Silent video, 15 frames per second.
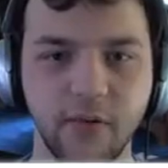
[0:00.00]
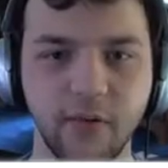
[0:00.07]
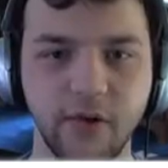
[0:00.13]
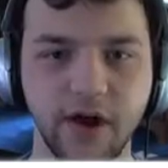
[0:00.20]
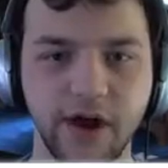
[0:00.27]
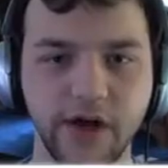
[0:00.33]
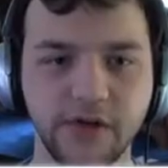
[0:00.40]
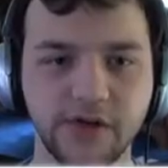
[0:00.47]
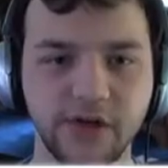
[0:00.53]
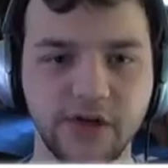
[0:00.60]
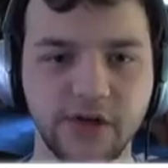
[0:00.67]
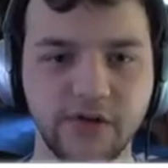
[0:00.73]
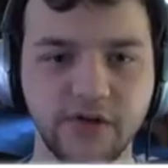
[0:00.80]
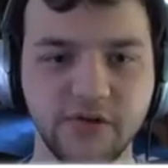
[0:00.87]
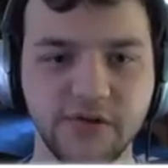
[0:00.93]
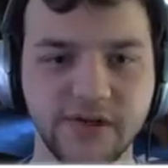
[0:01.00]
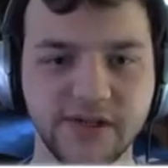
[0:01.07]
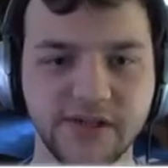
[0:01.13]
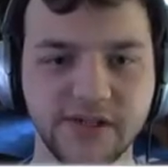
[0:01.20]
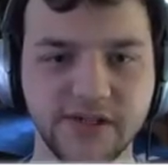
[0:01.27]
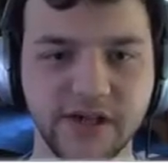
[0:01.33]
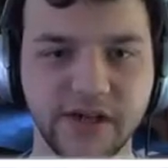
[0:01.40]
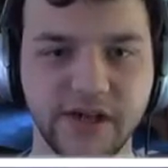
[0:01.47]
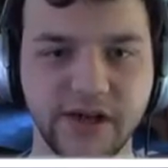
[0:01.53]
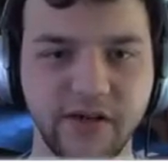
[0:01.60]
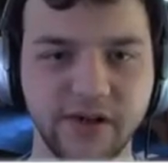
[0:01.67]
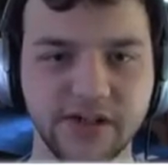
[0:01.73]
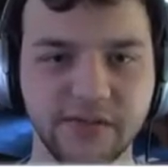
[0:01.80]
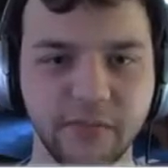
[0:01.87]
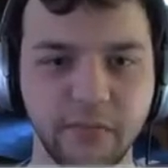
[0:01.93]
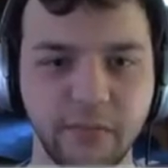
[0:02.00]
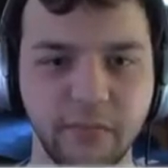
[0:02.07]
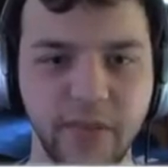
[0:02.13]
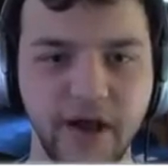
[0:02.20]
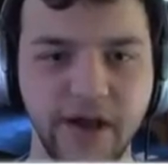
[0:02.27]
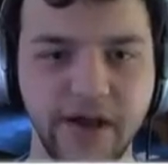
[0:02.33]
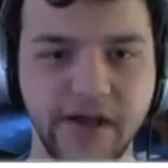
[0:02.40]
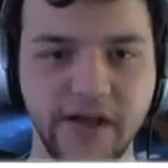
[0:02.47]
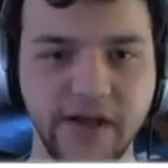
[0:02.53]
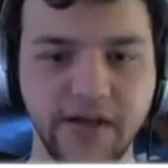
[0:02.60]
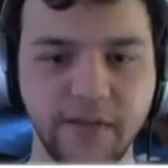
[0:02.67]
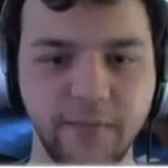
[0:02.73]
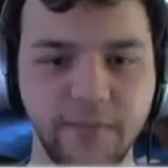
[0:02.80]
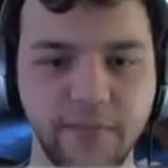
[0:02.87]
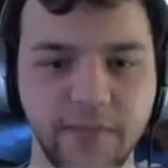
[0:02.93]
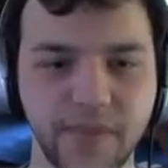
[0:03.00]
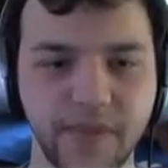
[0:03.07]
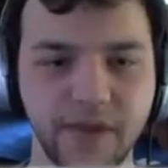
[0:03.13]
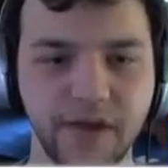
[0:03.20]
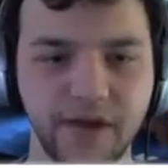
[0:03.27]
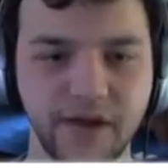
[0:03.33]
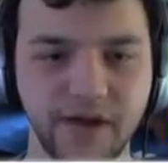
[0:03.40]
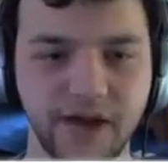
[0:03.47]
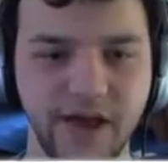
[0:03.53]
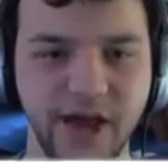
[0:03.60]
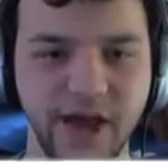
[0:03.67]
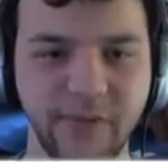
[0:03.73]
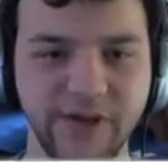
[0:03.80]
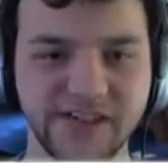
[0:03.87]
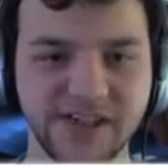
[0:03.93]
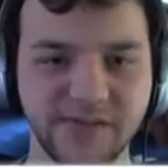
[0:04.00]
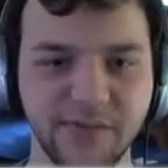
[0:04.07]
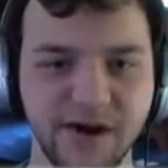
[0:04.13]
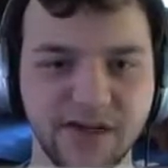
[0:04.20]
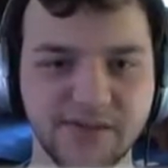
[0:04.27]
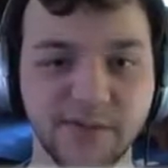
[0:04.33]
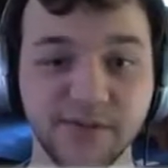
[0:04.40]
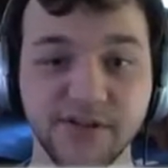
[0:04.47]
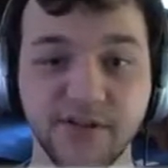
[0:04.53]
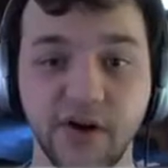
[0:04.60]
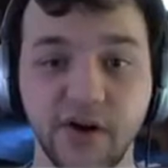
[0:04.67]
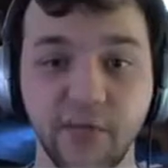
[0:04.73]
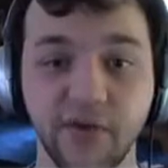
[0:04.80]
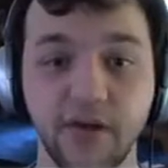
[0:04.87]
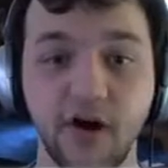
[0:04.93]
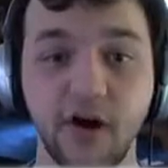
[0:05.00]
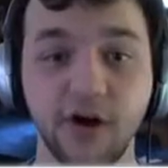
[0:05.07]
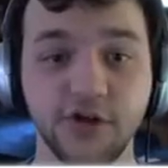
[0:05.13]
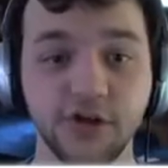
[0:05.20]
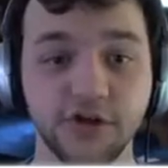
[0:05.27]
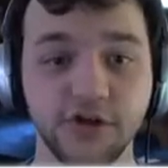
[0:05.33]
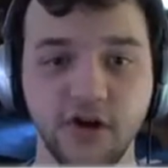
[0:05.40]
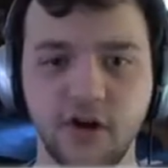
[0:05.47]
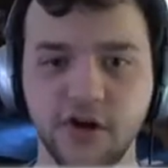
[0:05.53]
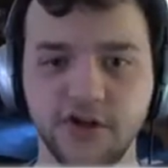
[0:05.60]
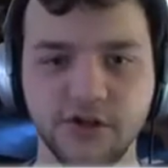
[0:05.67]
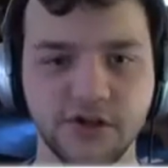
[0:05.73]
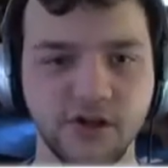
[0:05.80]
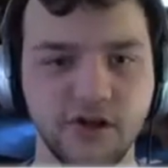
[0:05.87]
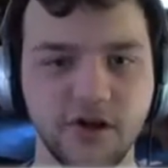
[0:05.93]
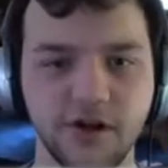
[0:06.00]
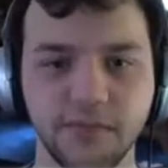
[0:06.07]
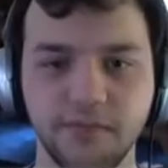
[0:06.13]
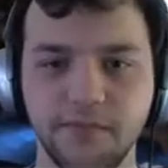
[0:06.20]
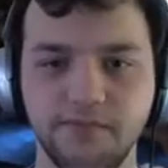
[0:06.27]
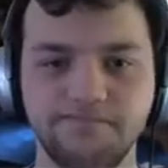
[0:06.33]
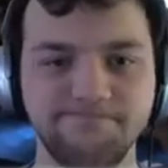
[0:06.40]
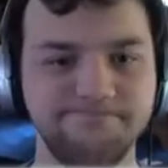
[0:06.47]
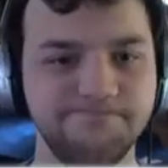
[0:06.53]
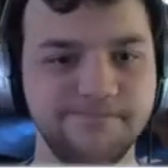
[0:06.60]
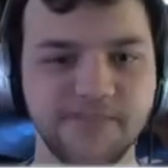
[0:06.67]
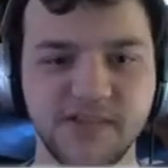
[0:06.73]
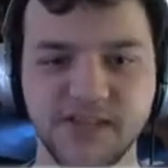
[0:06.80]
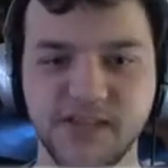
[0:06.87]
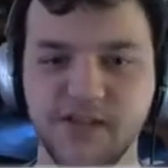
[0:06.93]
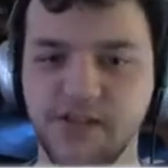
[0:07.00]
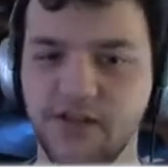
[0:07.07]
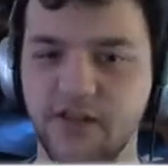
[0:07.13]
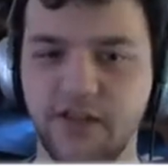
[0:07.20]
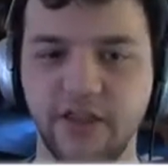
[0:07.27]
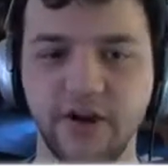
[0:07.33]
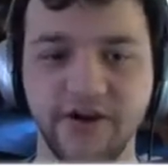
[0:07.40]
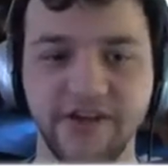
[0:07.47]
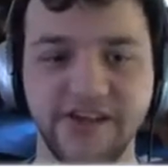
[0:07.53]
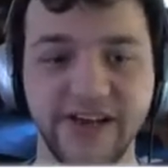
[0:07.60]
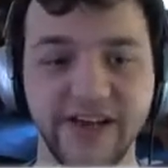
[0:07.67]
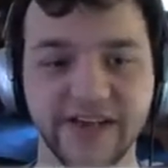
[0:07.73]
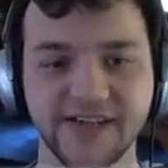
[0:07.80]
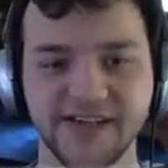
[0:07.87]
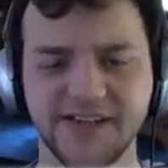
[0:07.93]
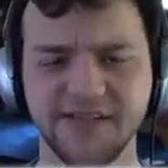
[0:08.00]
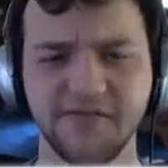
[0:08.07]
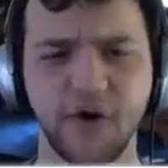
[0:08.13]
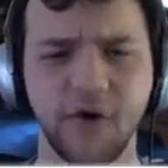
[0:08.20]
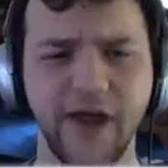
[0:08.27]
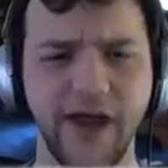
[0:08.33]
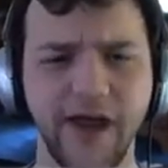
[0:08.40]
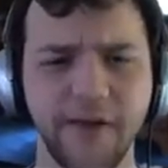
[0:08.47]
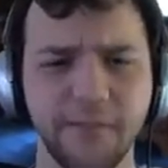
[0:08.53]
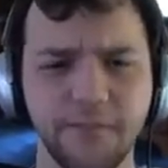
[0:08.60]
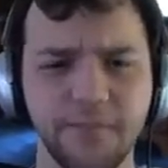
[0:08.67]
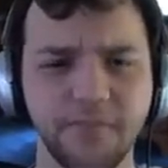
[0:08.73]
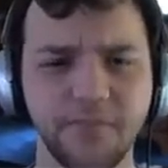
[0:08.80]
What I usually do is kill as many enemies as possible, starting with archers. Archers they're dicks, okay?